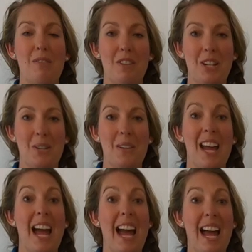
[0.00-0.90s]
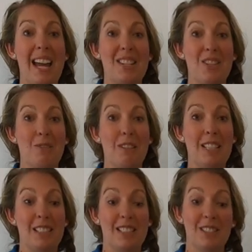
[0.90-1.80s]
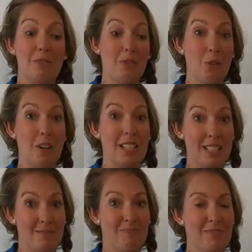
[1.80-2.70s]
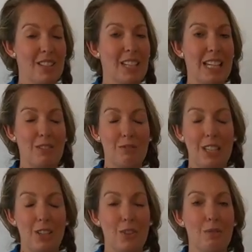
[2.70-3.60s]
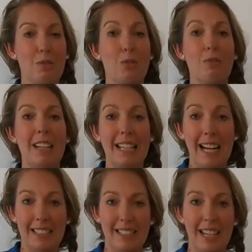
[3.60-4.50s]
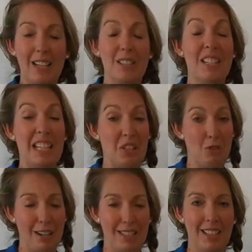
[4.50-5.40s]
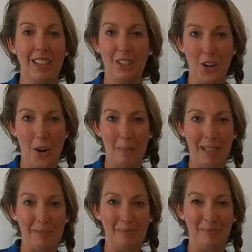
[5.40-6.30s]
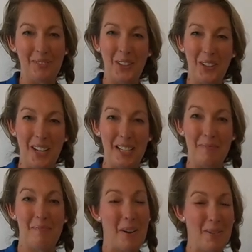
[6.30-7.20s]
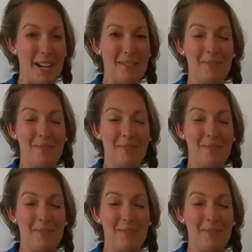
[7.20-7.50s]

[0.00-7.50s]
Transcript: you, and the reasons for it is really good for relaxing, de-stressing and calming. All right, bye-bye.